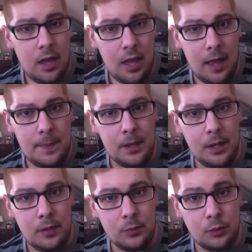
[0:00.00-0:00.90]
and
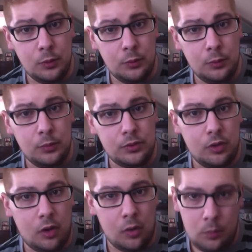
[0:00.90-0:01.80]
then you
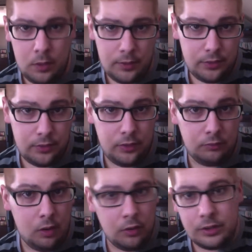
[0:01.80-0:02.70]
start with the
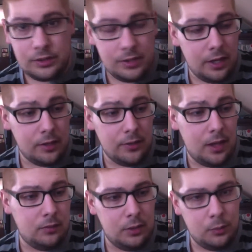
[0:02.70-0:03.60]
longest hair,
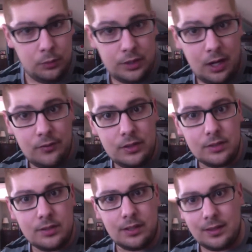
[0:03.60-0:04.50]
that like, which obviously
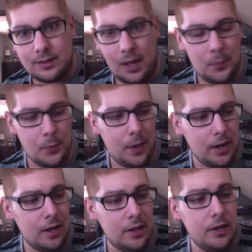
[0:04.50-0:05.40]
is like the top of my
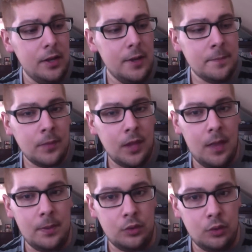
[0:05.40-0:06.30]
head,
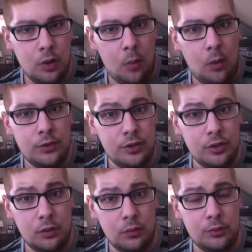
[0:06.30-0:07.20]
and then you go on to
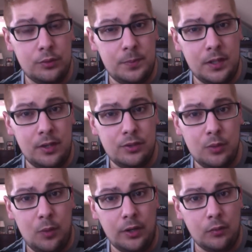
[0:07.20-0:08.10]
your roots, because you
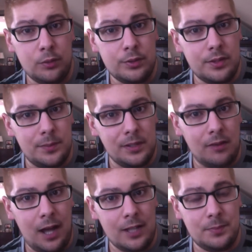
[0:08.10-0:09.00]
want your roots to be
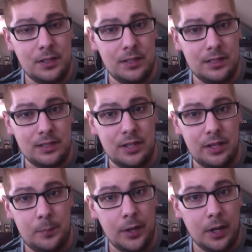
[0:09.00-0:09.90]
last, because it's going
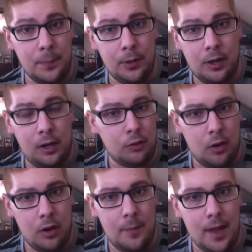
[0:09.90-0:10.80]
to pick up the color
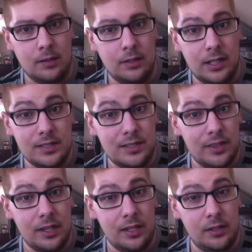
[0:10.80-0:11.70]
automatically because of
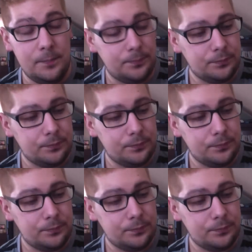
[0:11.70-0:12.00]
the heat.